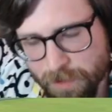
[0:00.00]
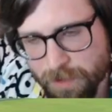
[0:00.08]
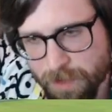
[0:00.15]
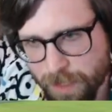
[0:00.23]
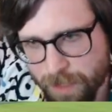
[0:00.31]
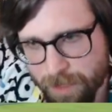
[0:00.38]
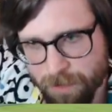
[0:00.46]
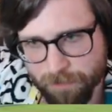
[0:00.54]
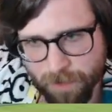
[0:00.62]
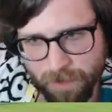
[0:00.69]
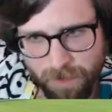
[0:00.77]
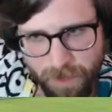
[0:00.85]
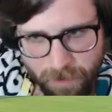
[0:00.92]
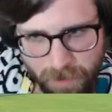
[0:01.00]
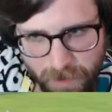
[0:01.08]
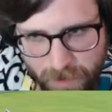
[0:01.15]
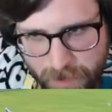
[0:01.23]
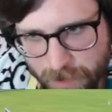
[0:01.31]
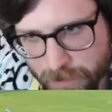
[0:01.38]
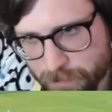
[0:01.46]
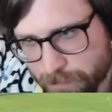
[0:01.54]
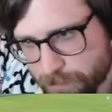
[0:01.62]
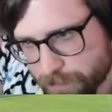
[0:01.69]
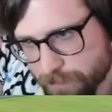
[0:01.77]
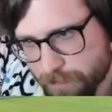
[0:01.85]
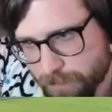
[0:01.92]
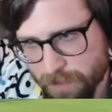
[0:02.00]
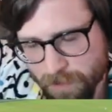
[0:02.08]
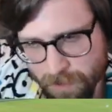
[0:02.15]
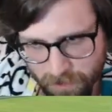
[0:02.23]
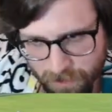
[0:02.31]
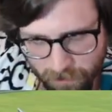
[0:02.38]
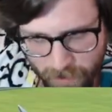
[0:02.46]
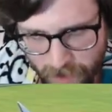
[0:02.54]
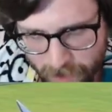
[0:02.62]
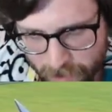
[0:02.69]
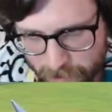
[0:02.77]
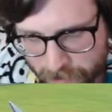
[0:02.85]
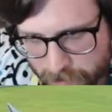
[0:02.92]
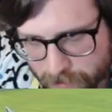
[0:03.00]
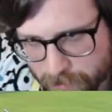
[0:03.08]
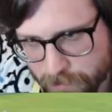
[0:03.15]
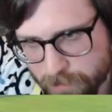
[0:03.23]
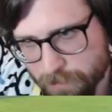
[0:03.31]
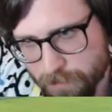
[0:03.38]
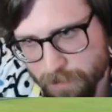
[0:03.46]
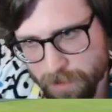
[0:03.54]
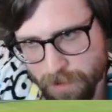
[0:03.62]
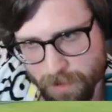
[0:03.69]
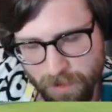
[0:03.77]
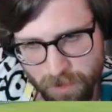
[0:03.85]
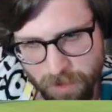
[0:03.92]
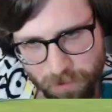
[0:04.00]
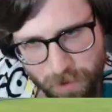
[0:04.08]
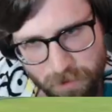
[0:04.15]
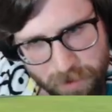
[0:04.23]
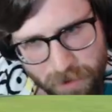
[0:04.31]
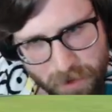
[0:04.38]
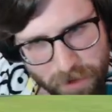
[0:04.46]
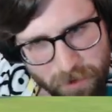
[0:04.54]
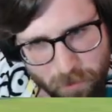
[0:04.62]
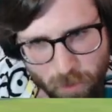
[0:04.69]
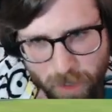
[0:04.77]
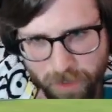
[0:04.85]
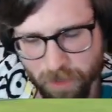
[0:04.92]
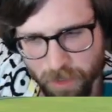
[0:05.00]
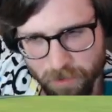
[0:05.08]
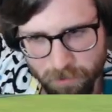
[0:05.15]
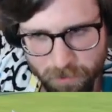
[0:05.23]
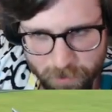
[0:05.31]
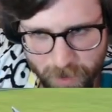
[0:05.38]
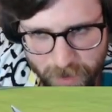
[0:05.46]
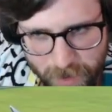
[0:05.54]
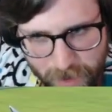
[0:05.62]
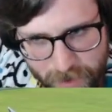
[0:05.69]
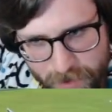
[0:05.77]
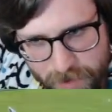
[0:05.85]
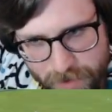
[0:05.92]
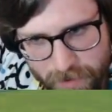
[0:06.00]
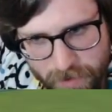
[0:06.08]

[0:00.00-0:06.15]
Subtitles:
Iron Defense Zamazenta is fine. So you probably don't have Wide Guard, would be my guess.